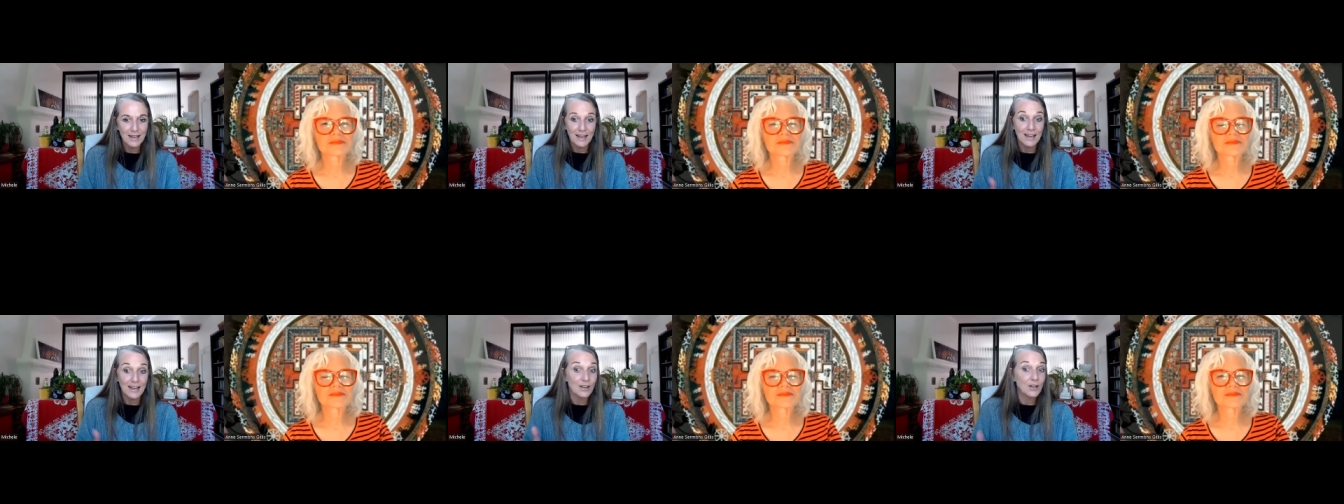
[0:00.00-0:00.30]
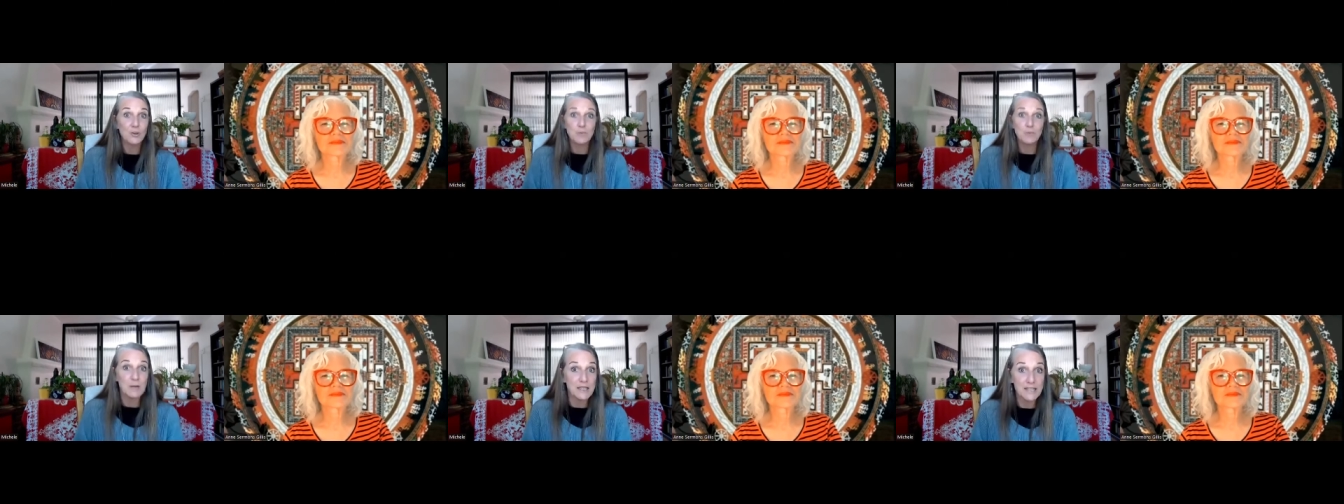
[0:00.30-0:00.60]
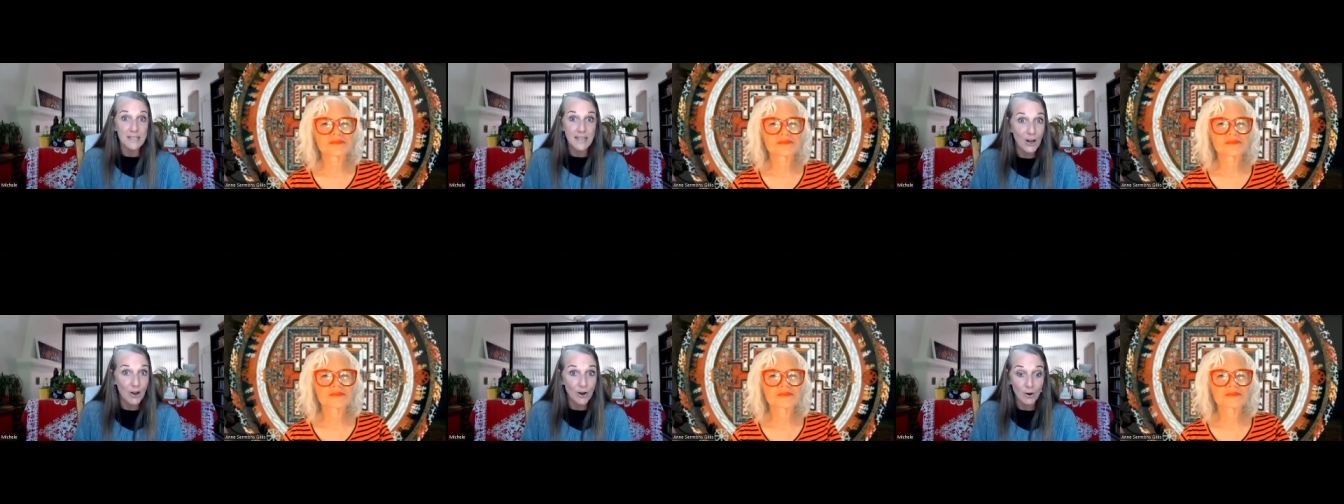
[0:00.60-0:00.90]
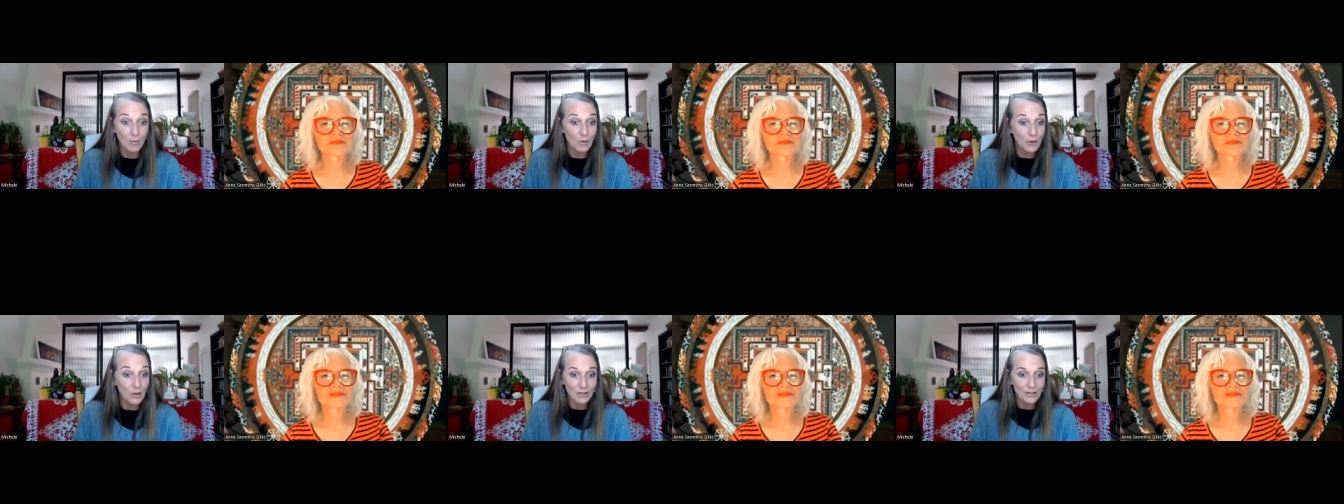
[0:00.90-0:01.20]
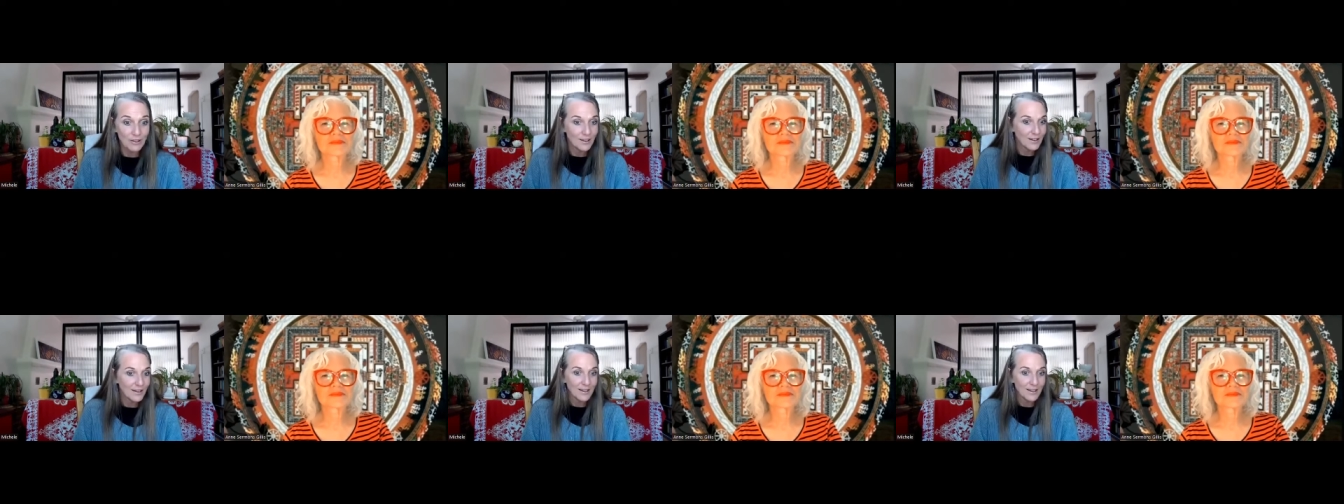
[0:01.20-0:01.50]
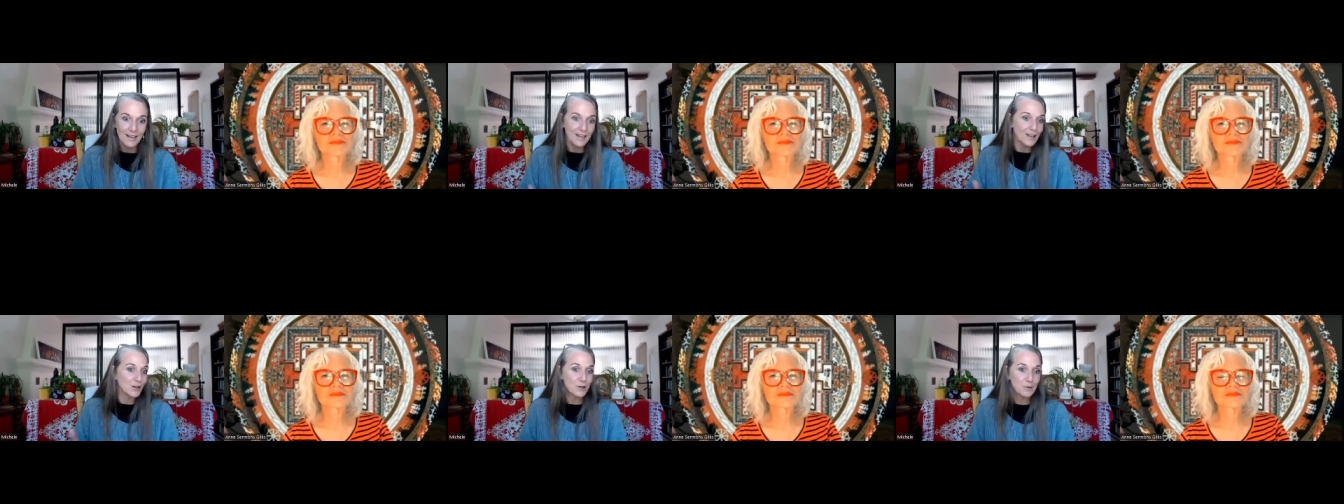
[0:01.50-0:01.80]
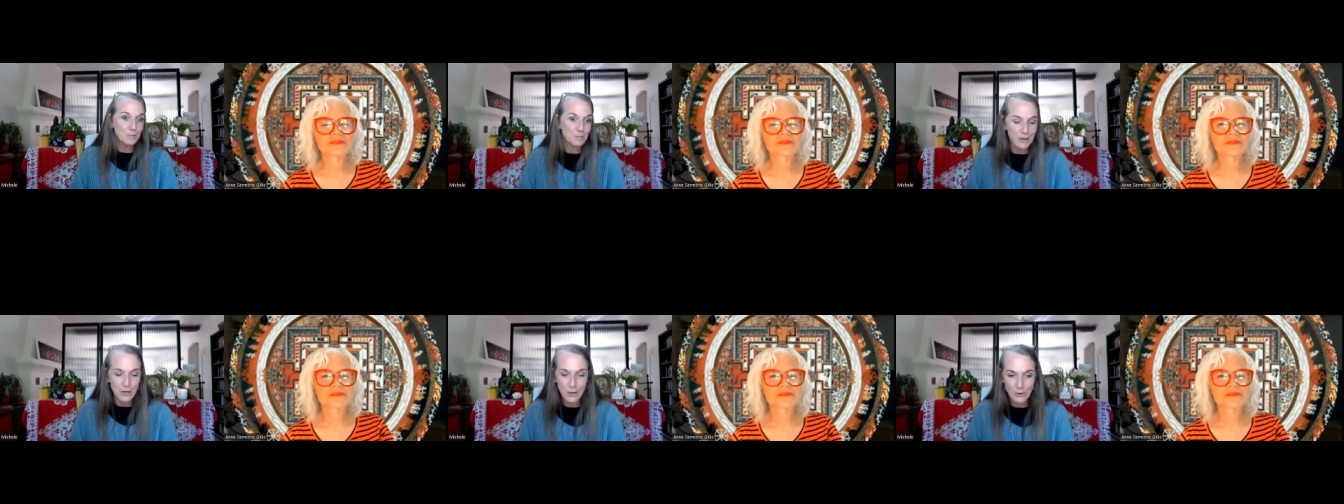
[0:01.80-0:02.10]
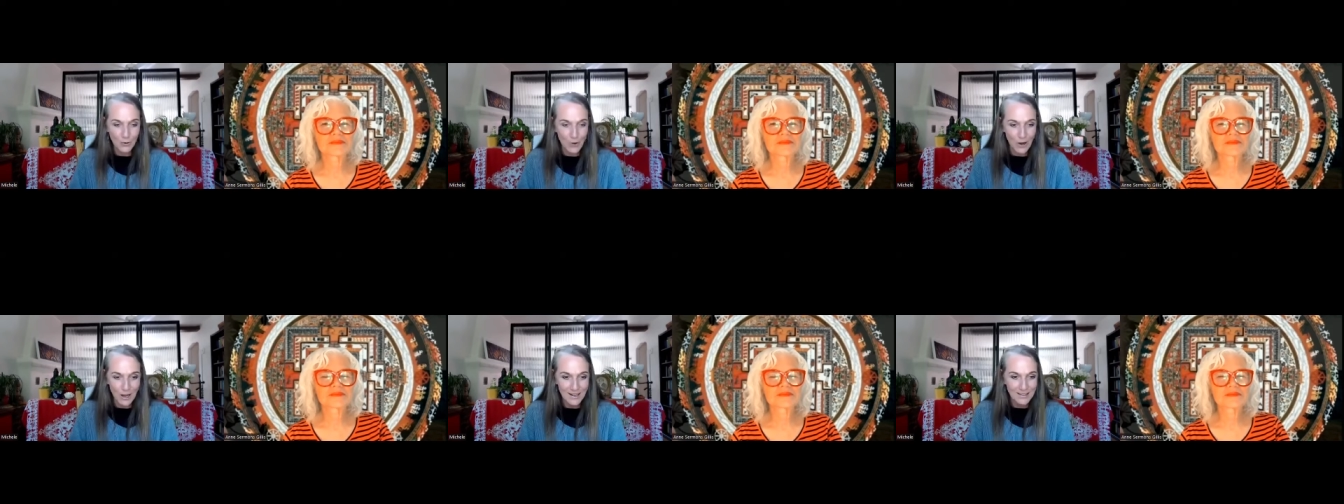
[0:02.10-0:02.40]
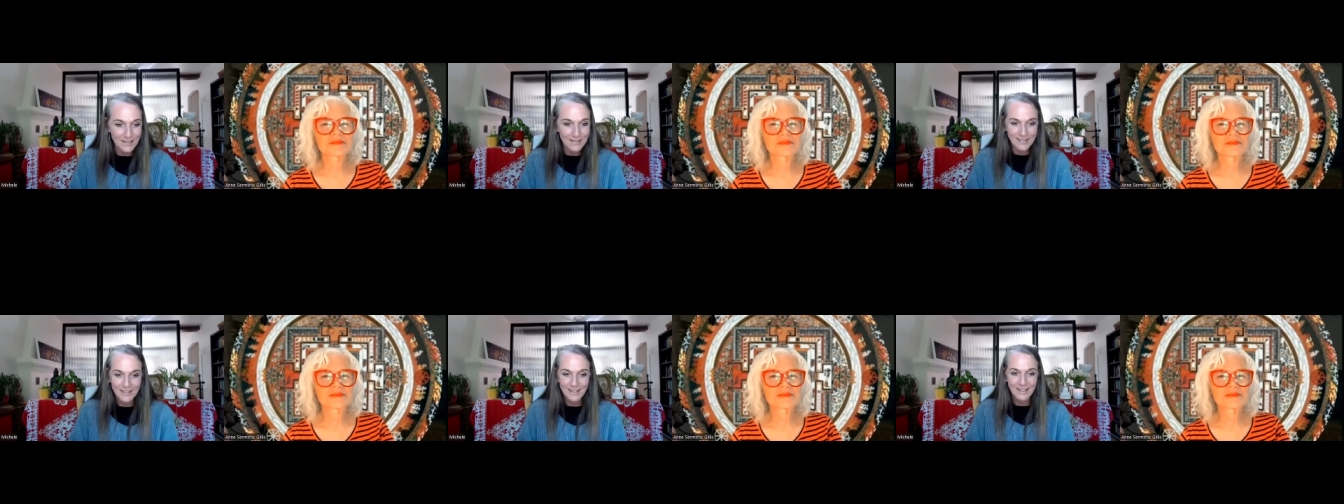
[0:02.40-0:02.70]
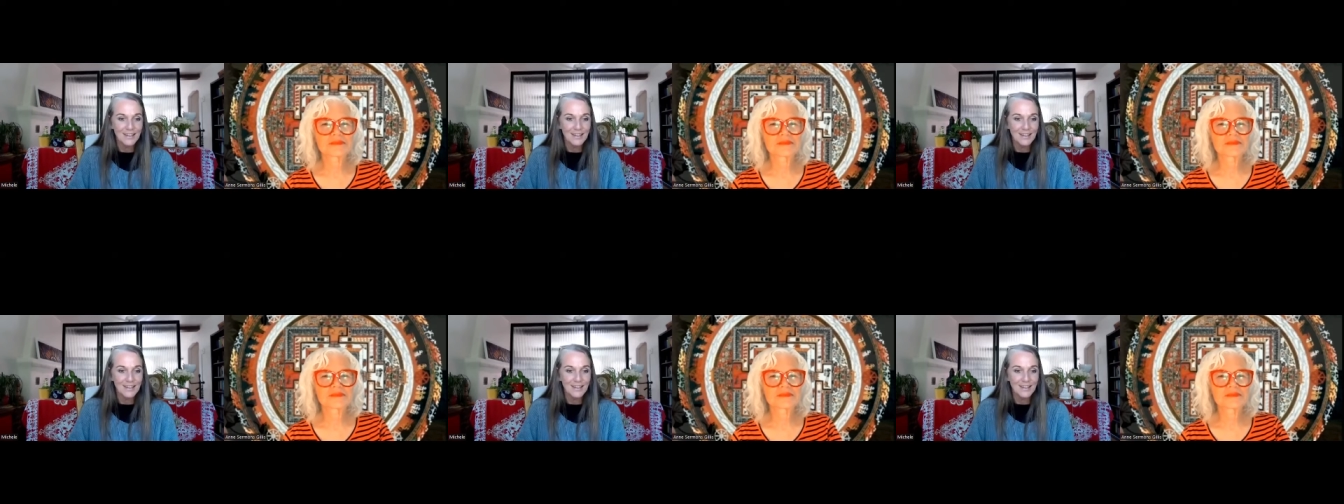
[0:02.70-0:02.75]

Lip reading: it could be terrible, it could be great,